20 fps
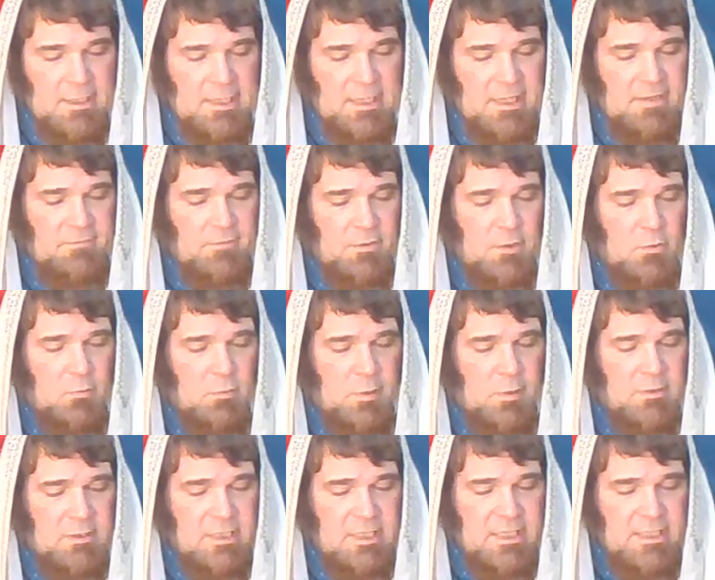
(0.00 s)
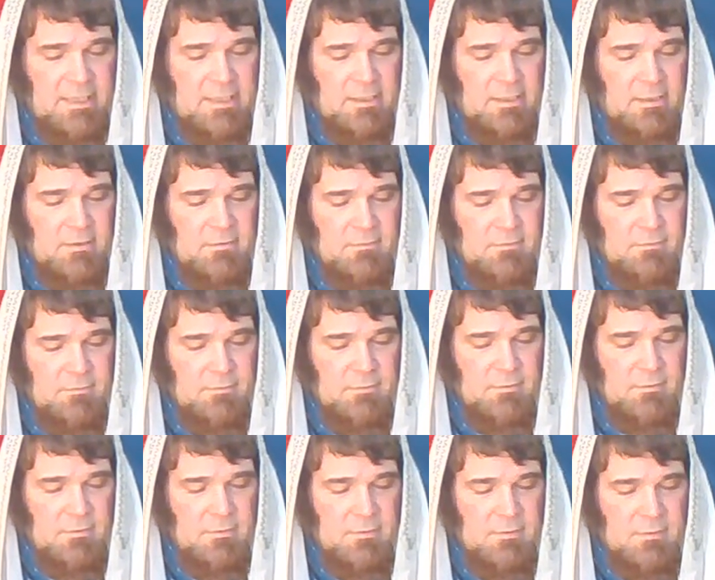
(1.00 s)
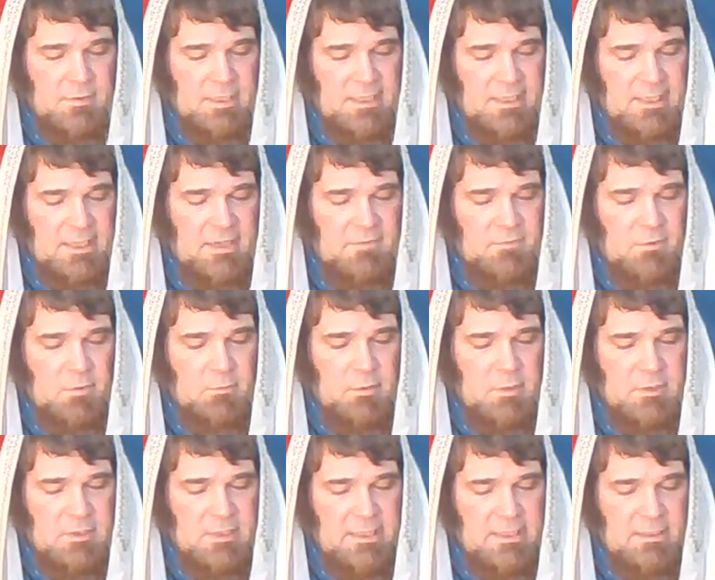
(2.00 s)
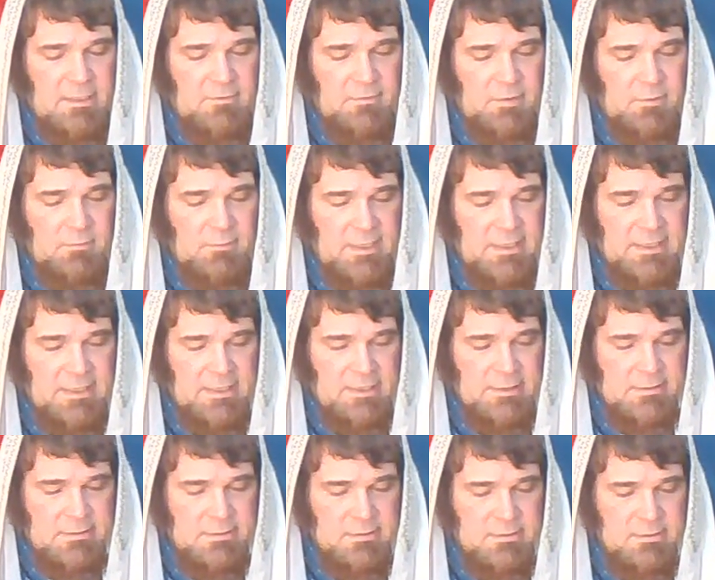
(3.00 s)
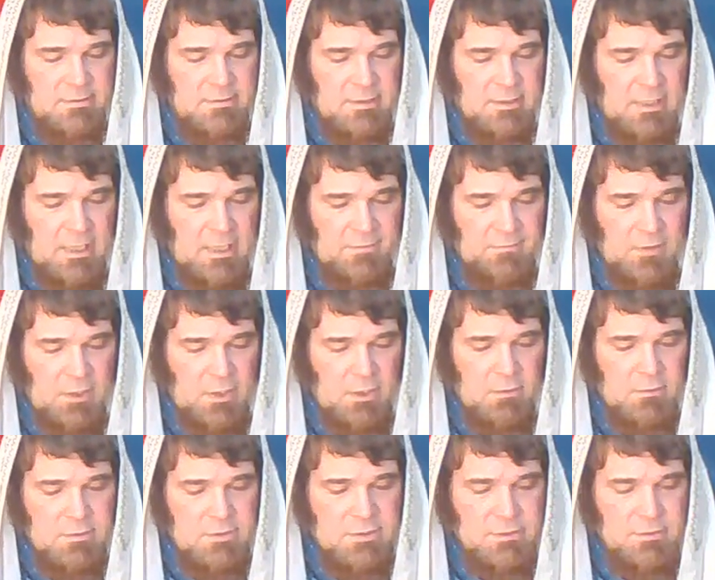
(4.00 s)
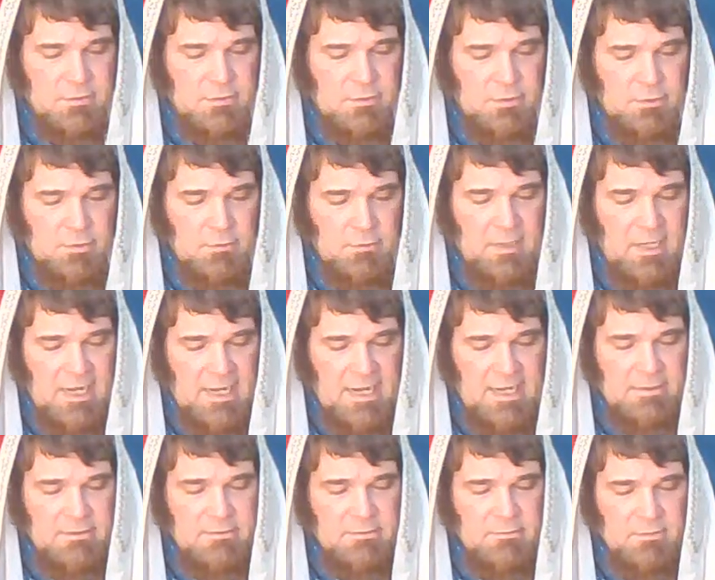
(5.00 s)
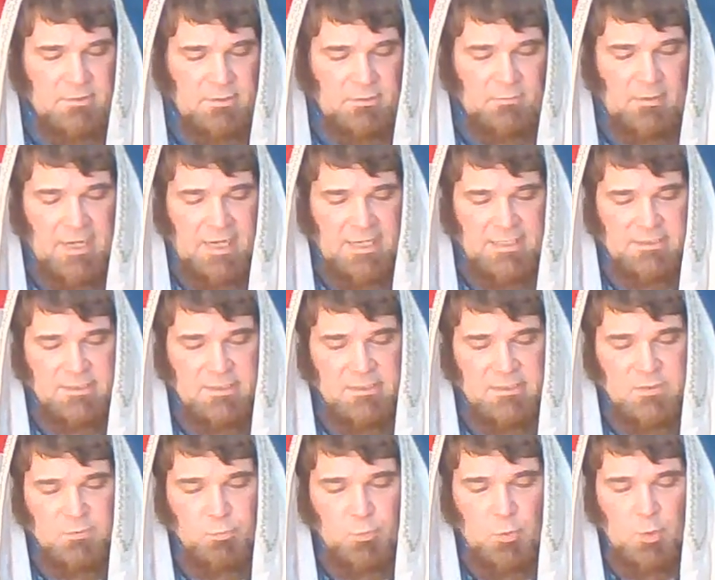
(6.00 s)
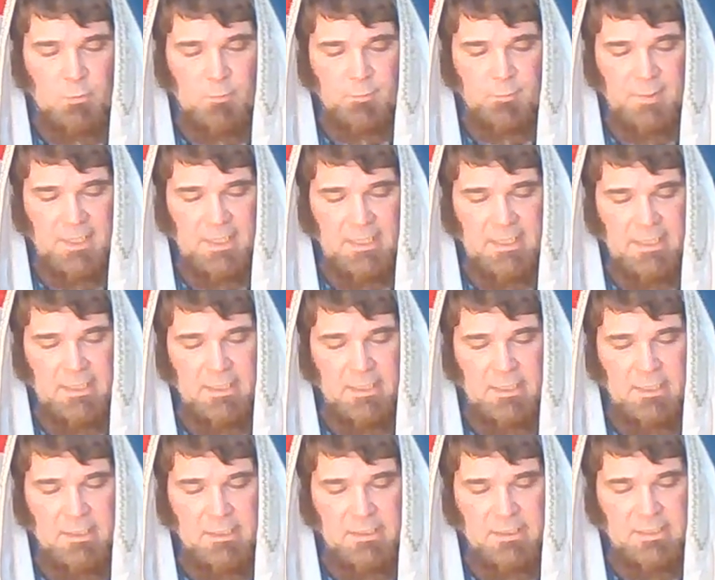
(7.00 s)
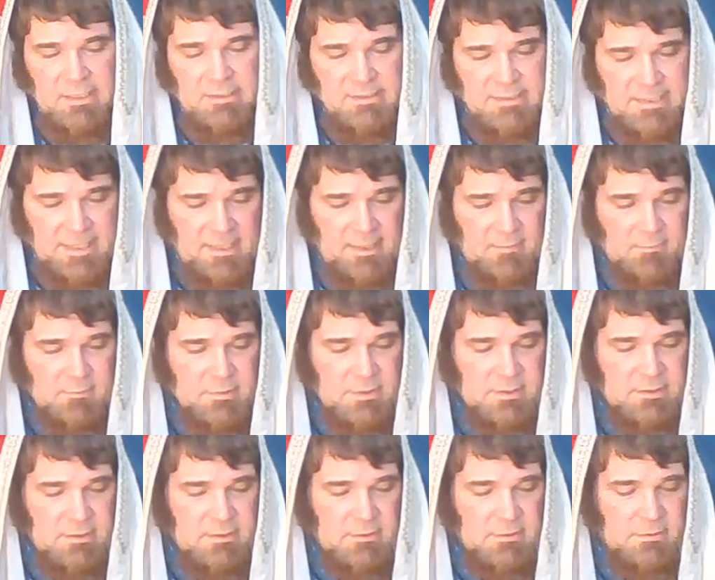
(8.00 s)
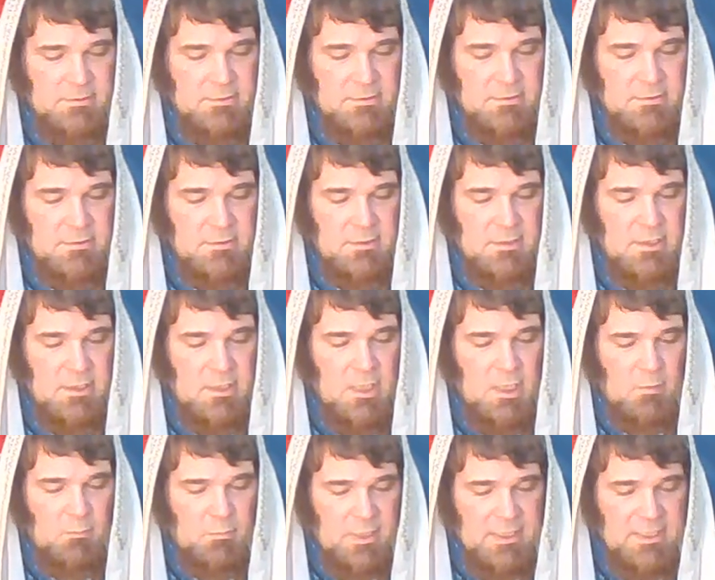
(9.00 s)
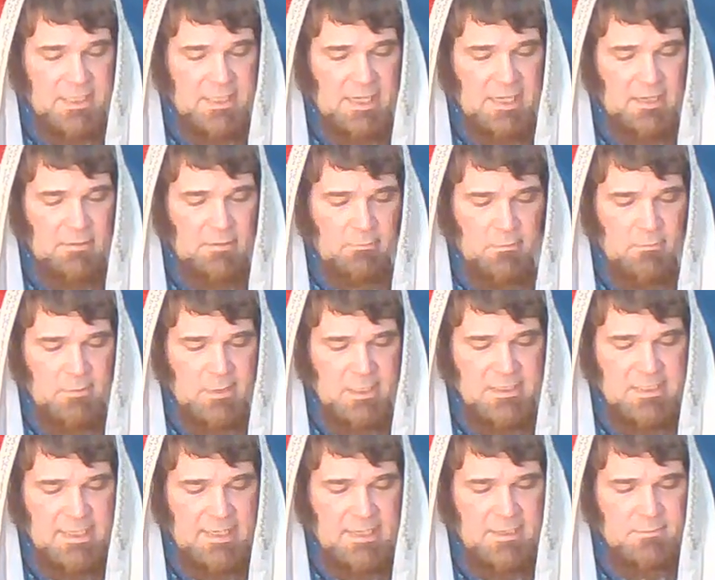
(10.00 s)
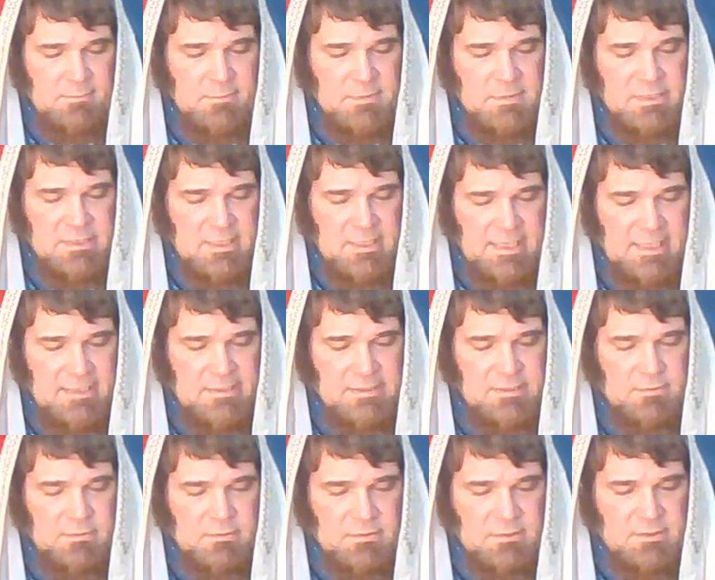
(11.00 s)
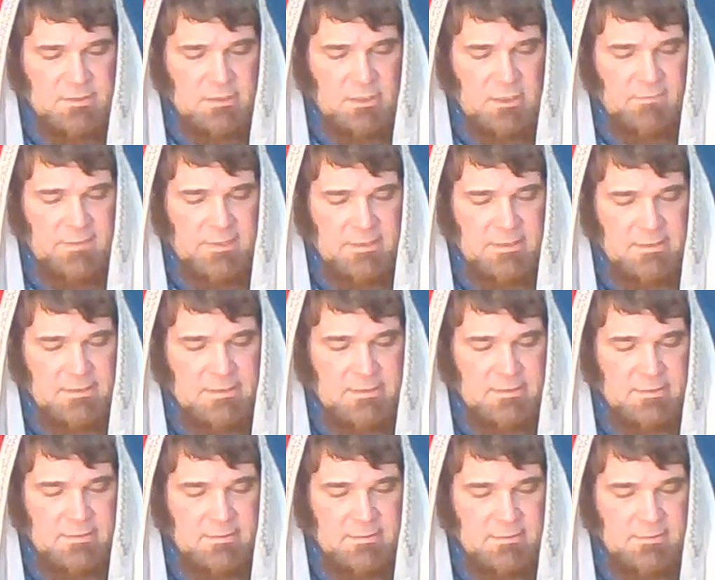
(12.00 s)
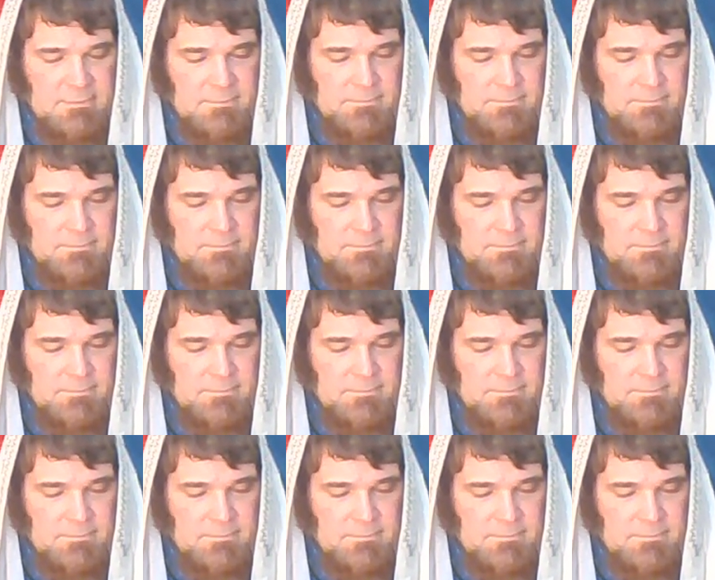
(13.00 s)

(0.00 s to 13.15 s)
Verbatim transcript: Evil will kill, the evil will kill the wicked, and those who hate the righteous will be condemned. But Yah redeems his servants.